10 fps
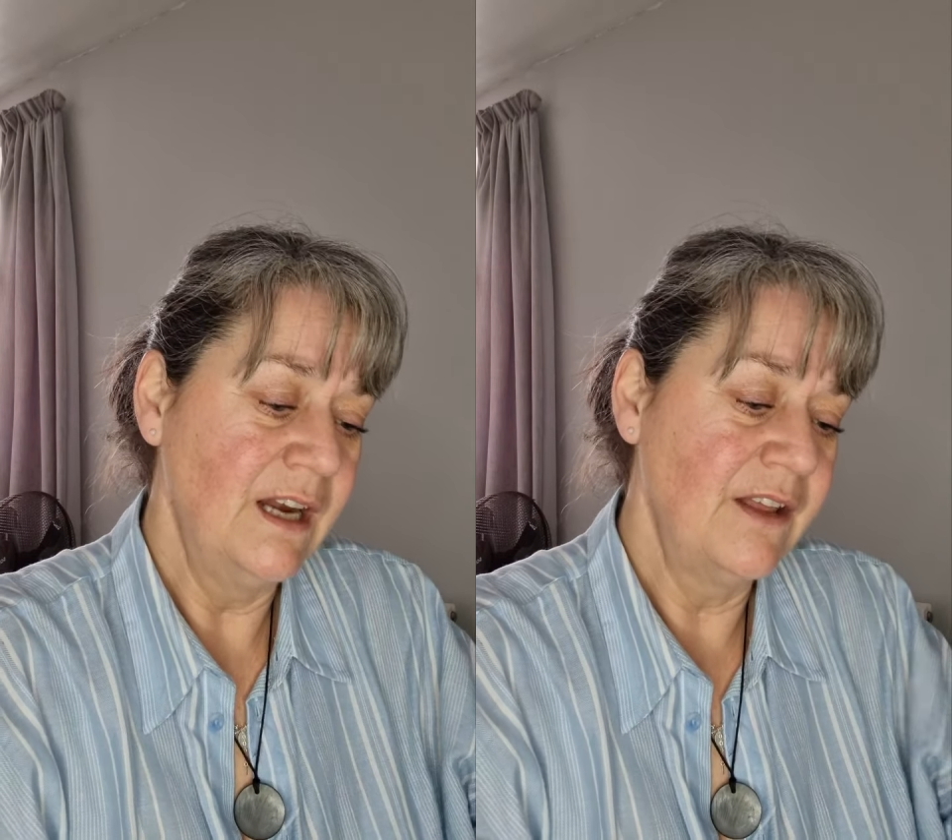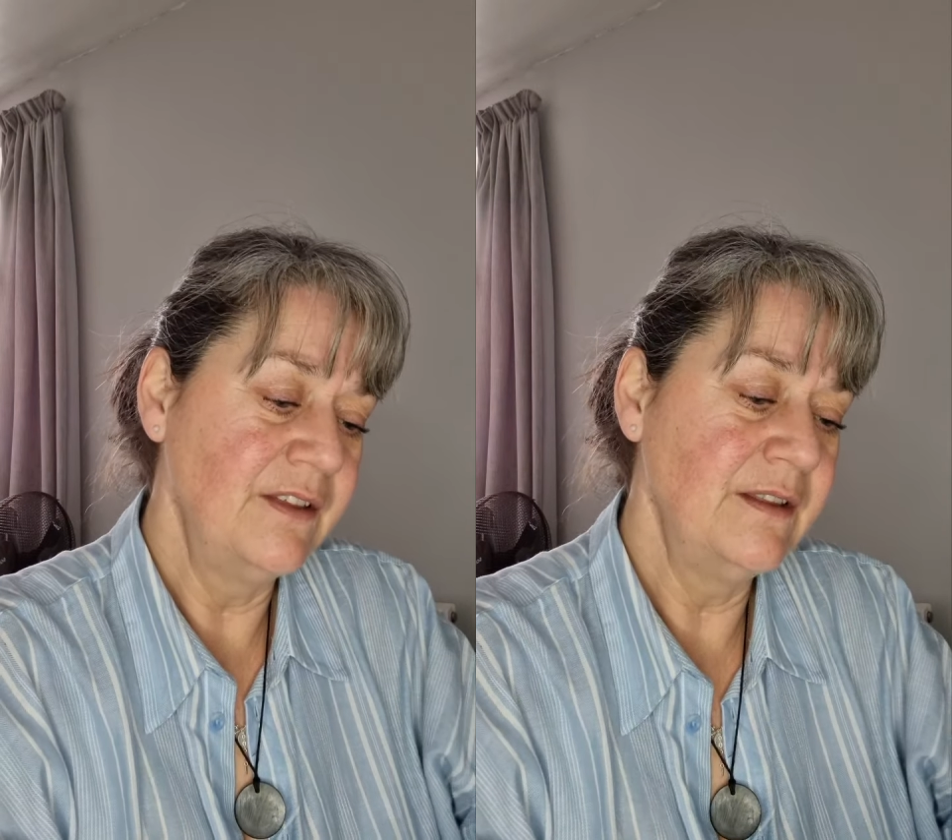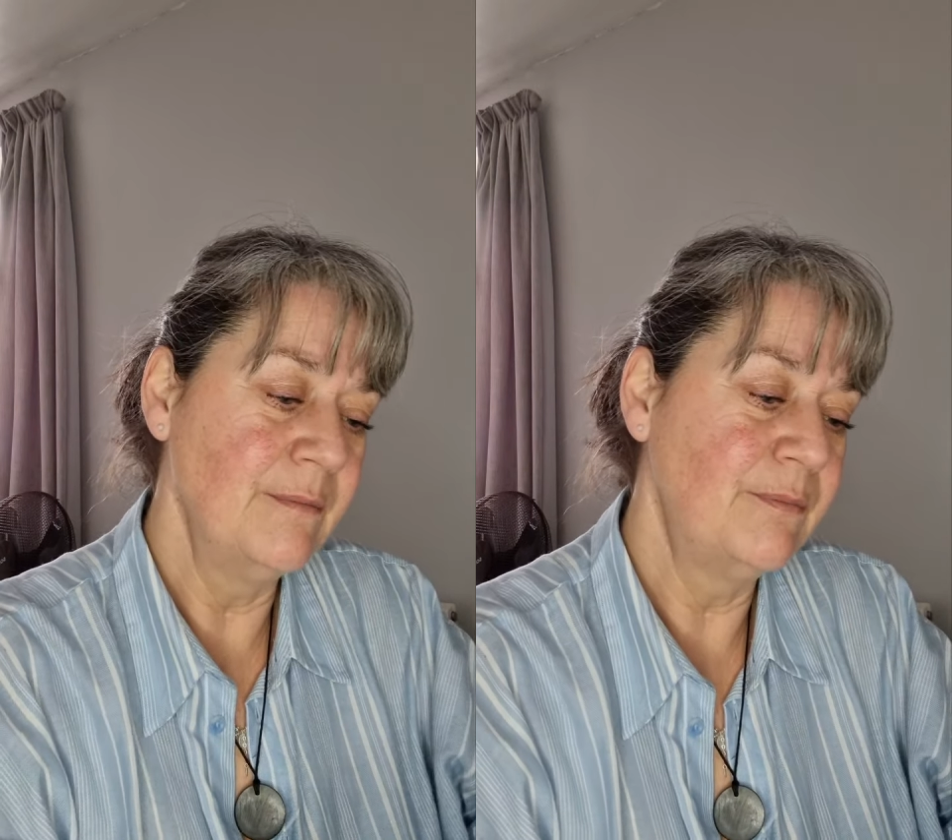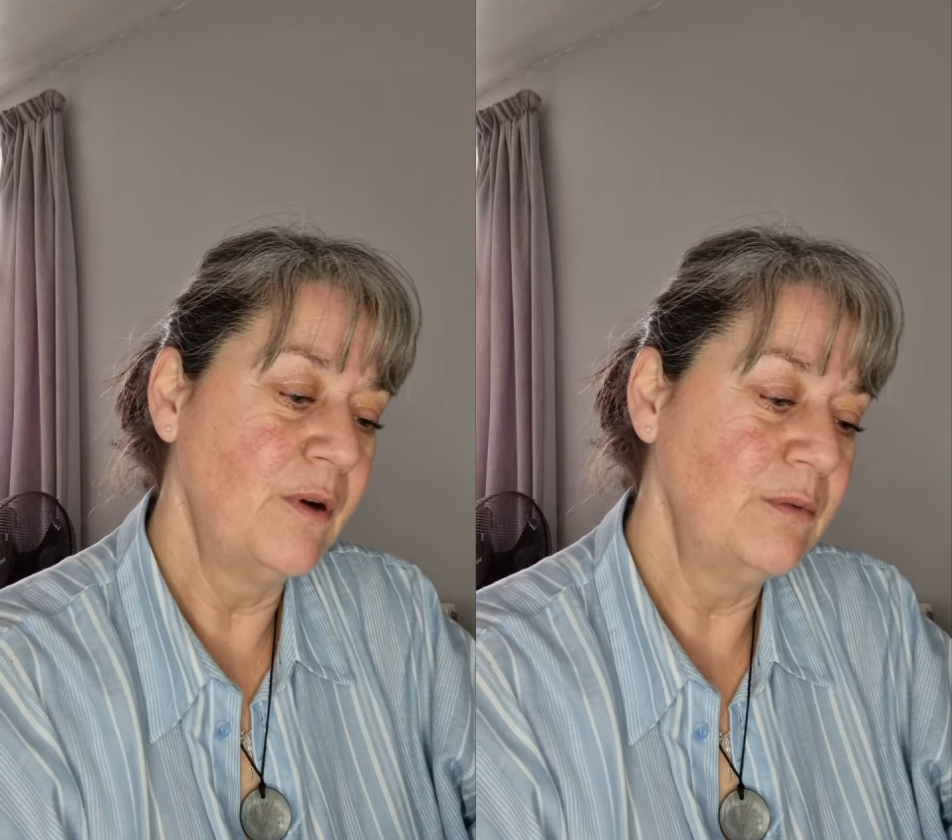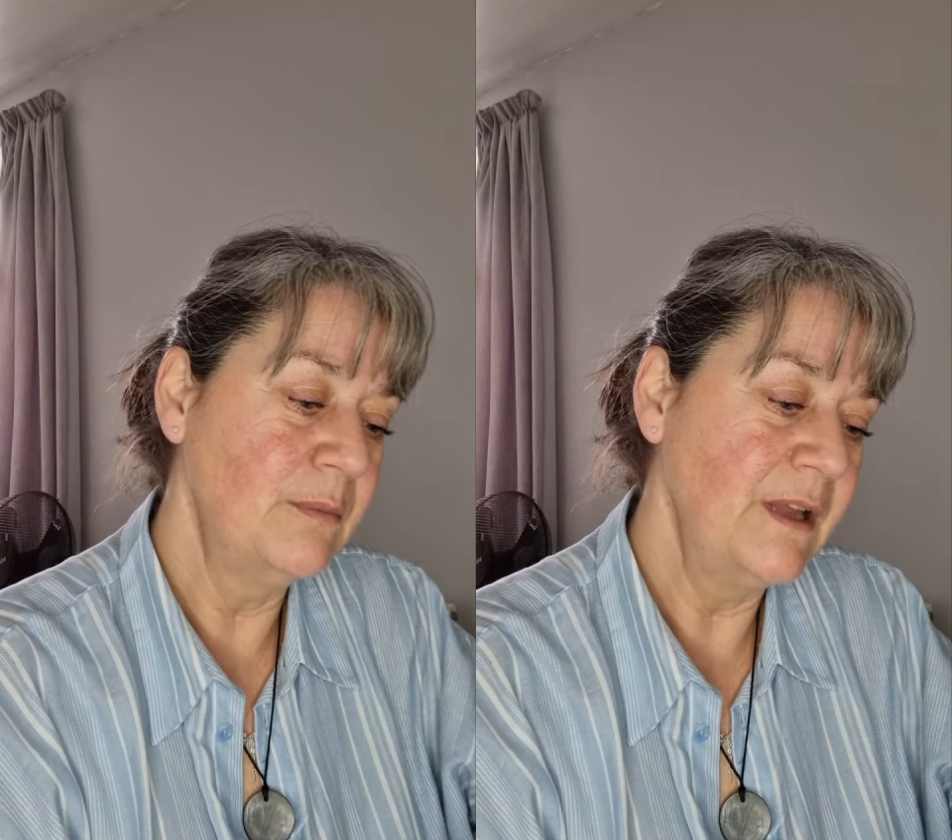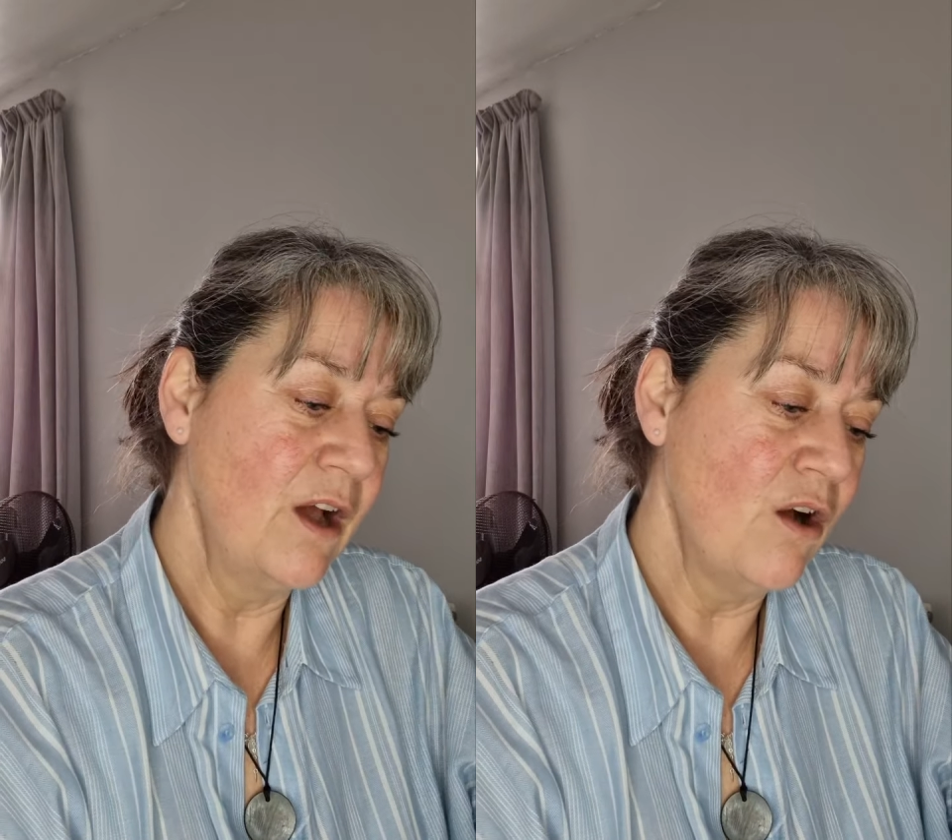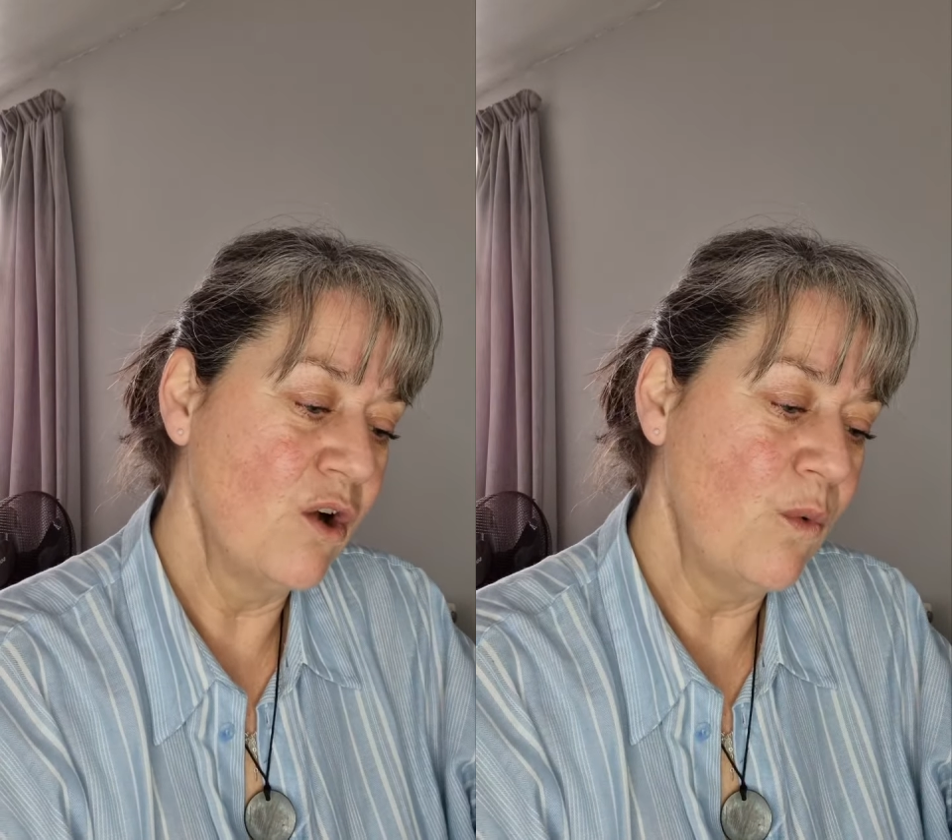And I think there probably are